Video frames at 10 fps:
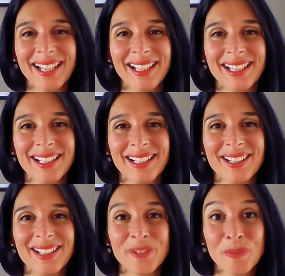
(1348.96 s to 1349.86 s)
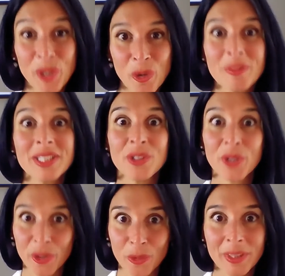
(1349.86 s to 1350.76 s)
from human
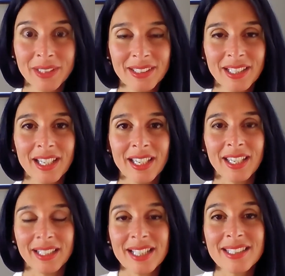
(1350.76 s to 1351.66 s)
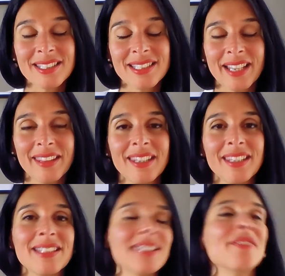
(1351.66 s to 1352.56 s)
to human. And I
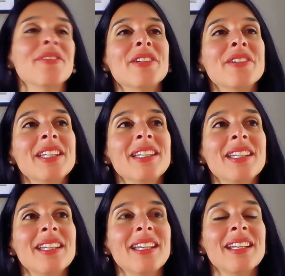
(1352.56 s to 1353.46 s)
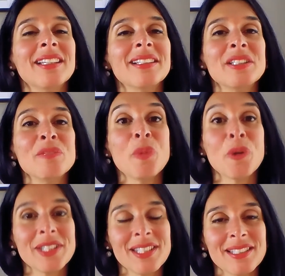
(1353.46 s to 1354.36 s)
think it's a very
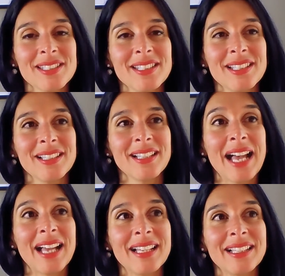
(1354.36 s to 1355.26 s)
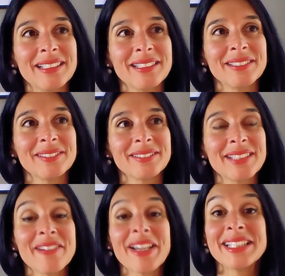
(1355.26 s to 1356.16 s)
important
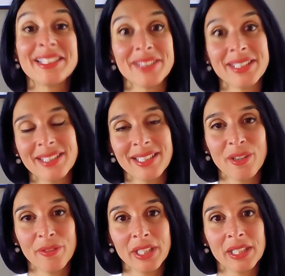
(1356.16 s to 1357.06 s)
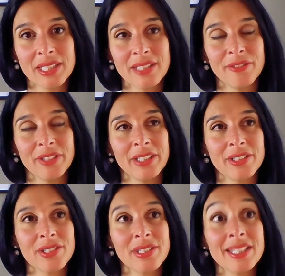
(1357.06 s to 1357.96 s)
characteristic of inclusive
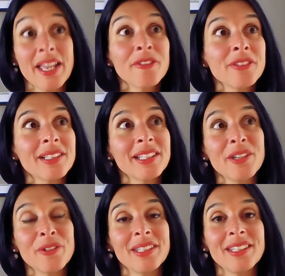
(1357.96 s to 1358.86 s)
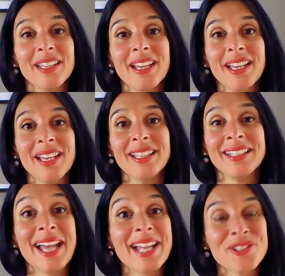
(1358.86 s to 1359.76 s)
leaders. Definitely on the
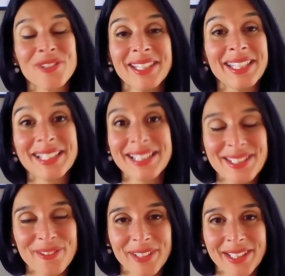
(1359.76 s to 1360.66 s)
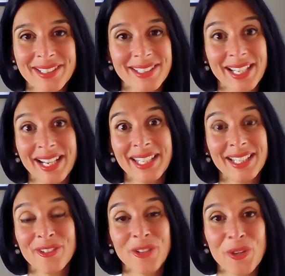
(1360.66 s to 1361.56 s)
naturally inclusive leaders that
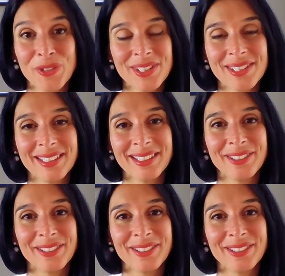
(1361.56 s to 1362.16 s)
I crossed,